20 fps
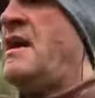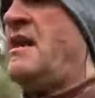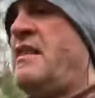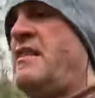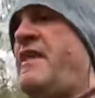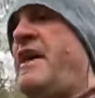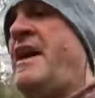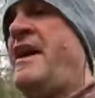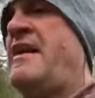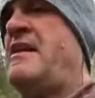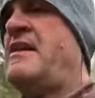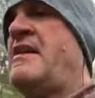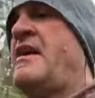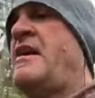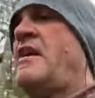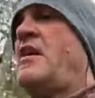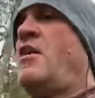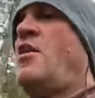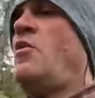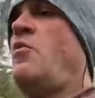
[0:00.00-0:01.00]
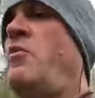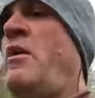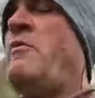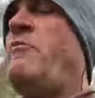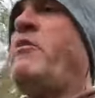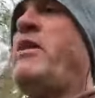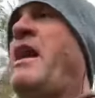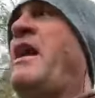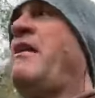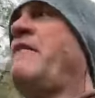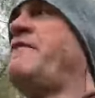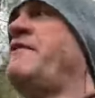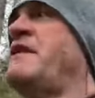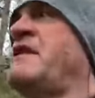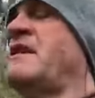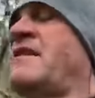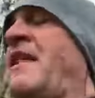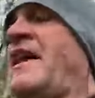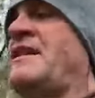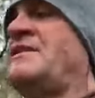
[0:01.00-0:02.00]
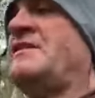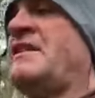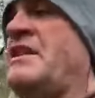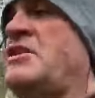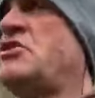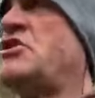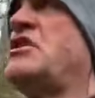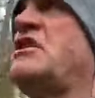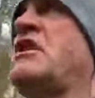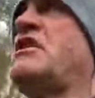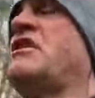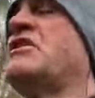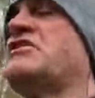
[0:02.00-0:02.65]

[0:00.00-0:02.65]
then when we have the realization that